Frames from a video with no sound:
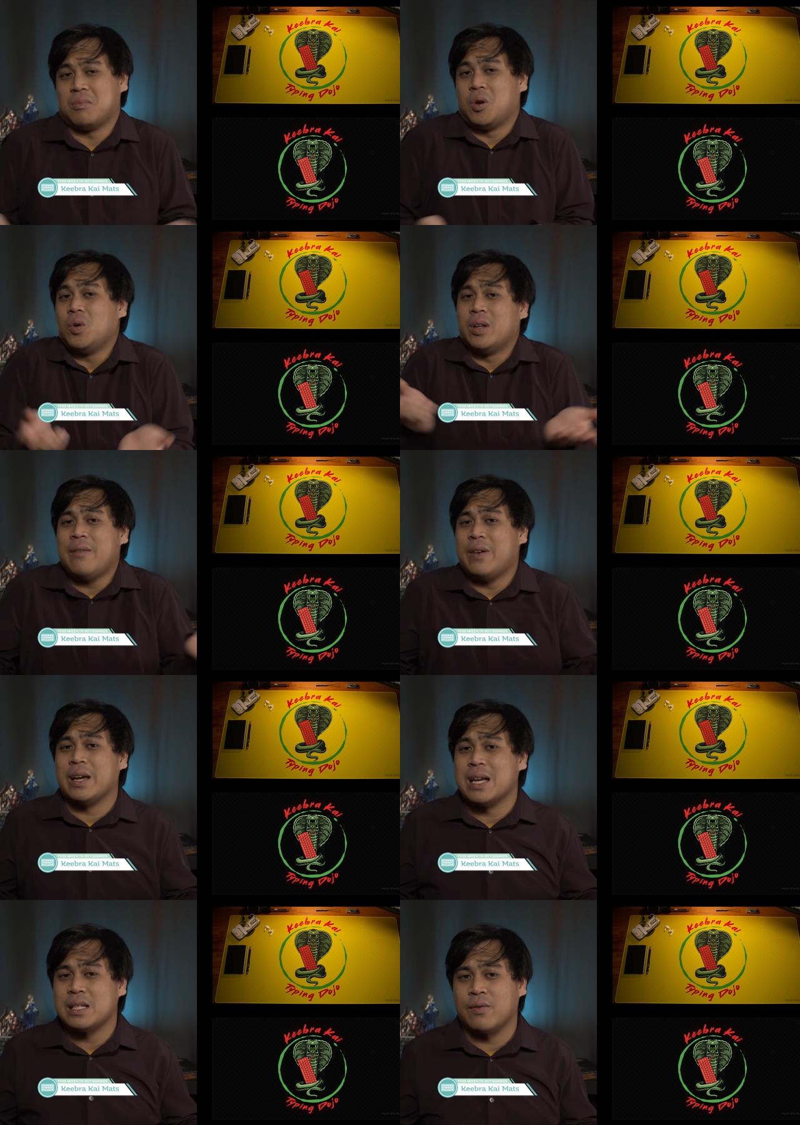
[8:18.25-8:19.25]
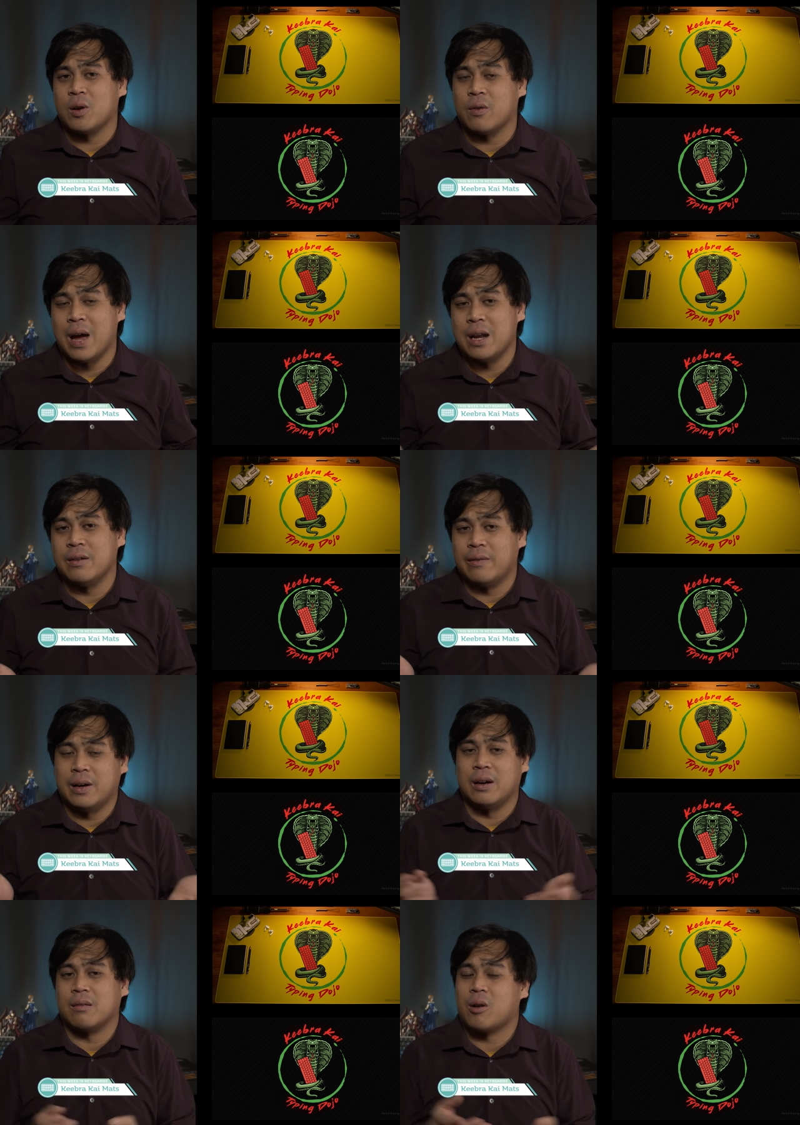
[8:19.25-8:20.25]
Cool enough, I guess, if you're a fan of
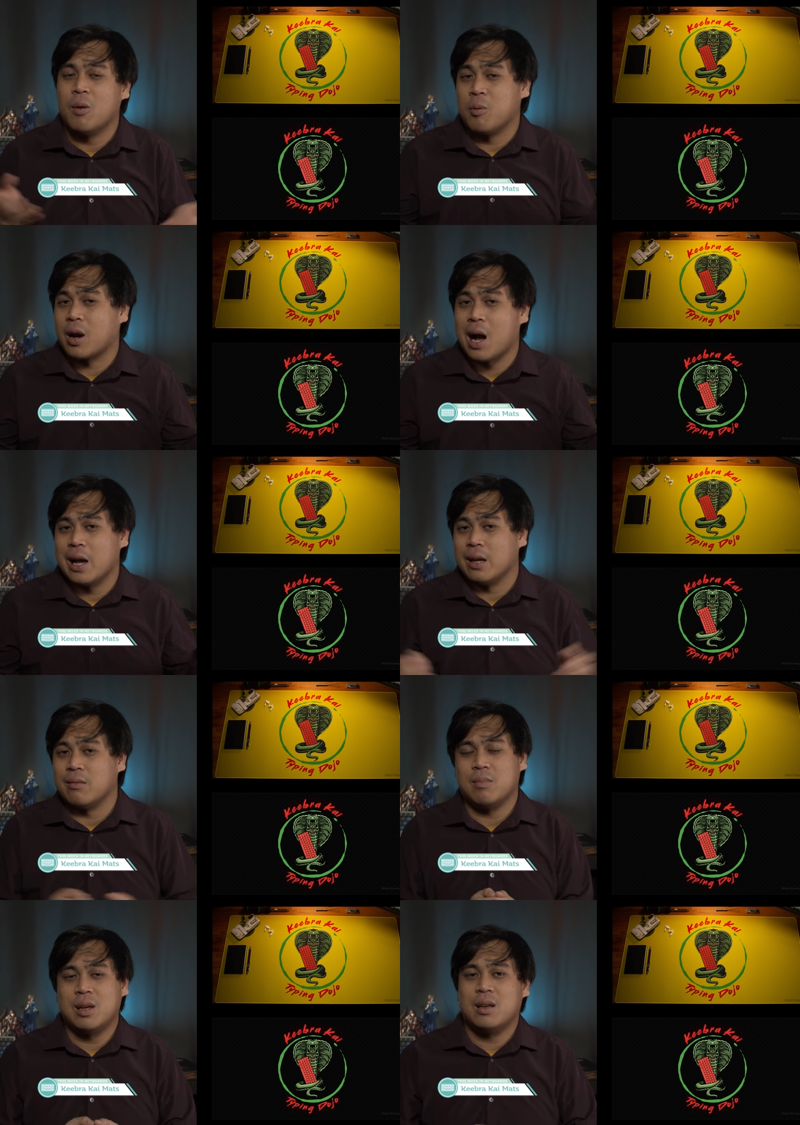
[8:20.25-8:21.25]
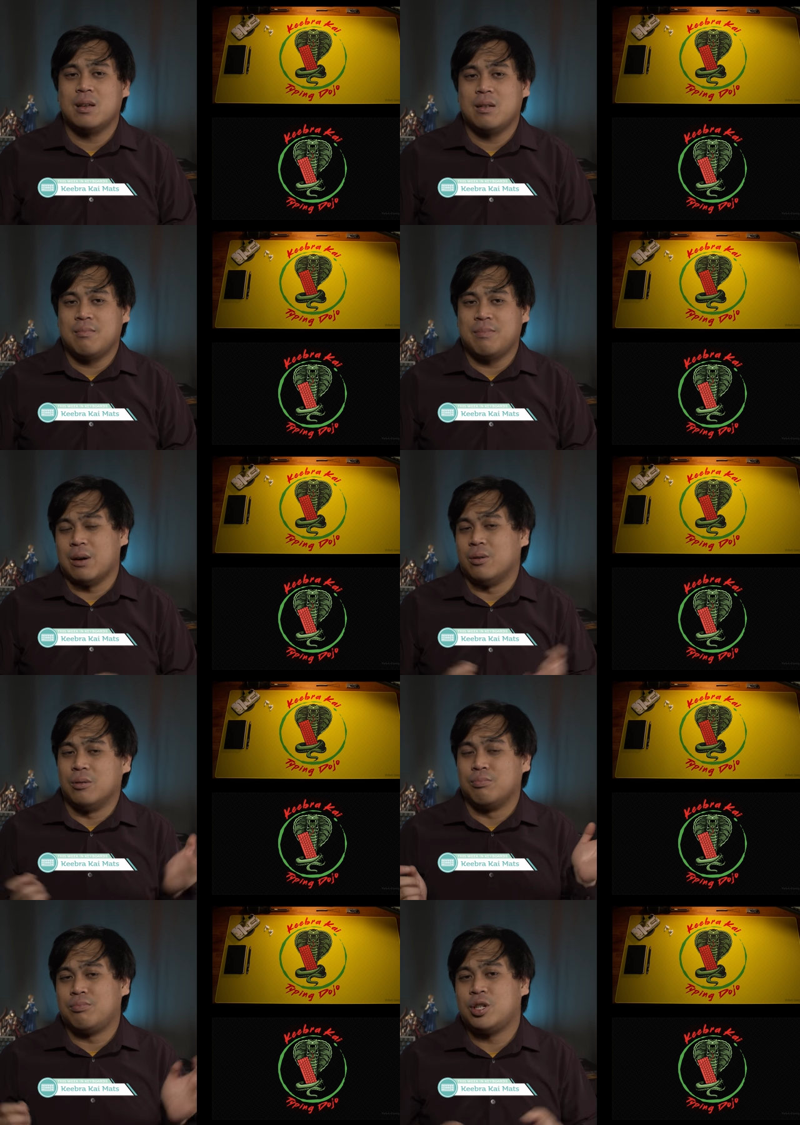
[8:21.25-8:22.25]
uh, Cobra Kai and that
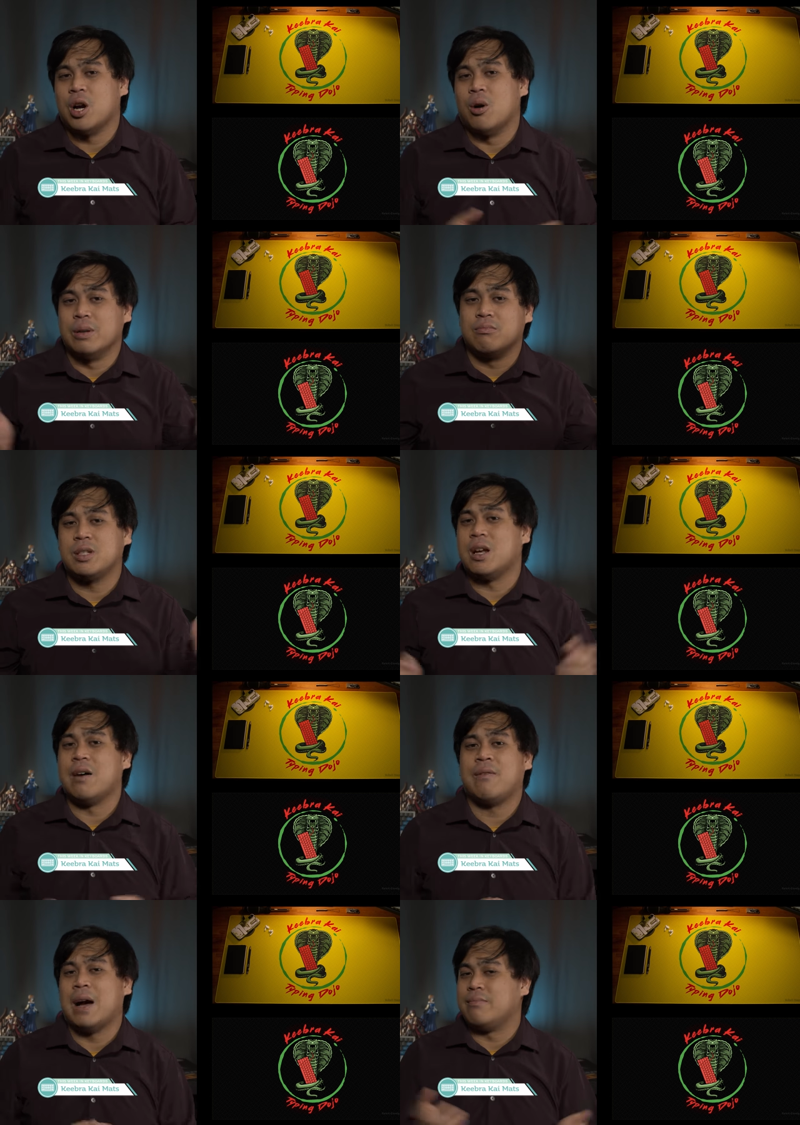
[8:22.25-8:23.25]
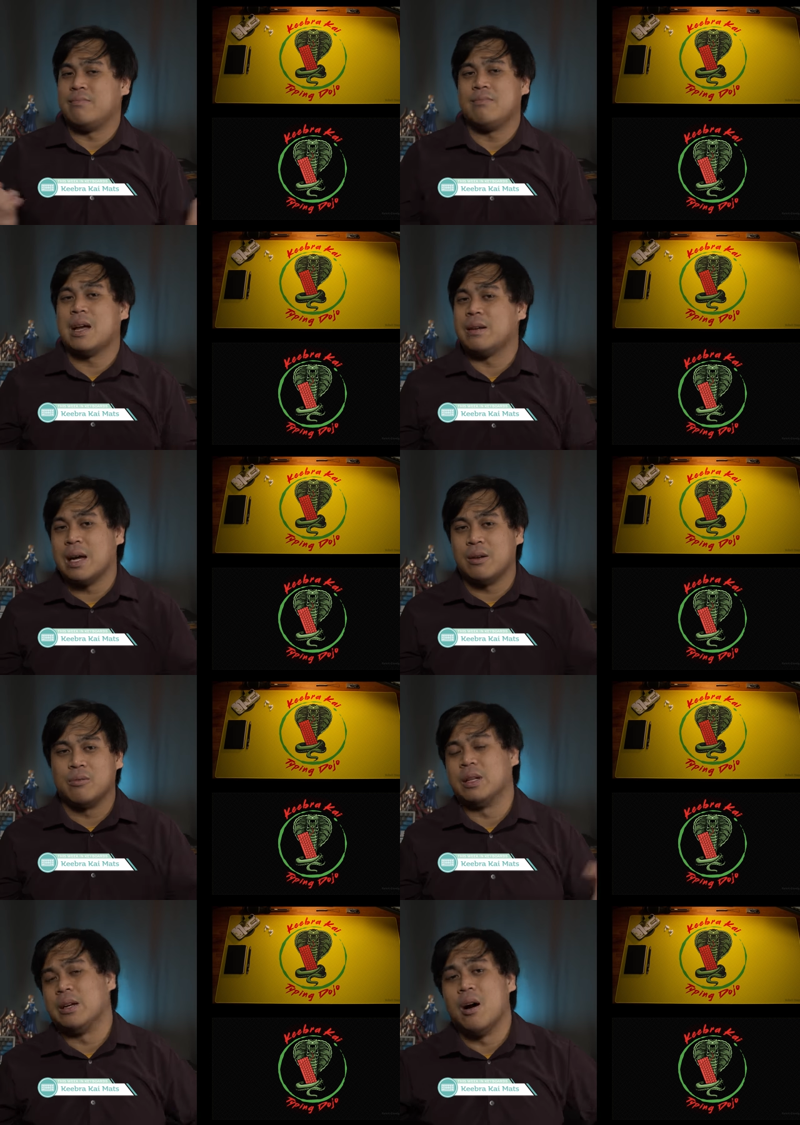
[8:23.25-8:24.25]
whole show and stuff. I, I, I
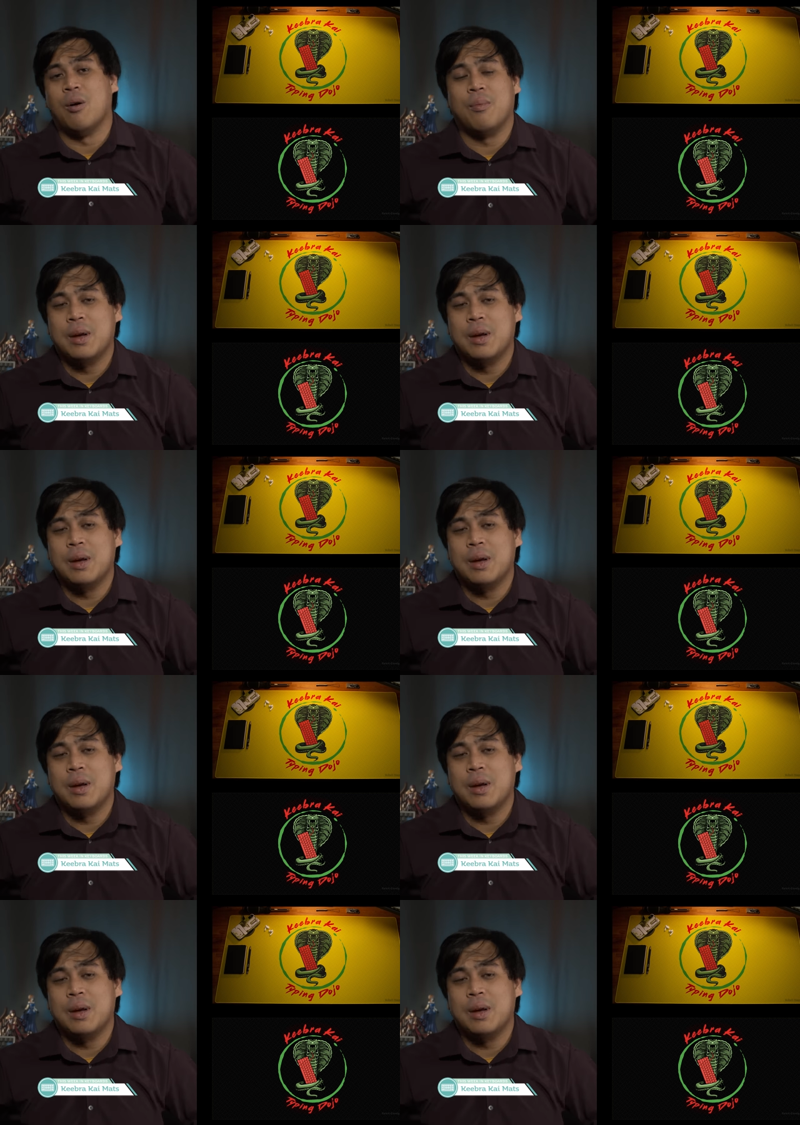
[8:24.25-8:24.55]
don't really know.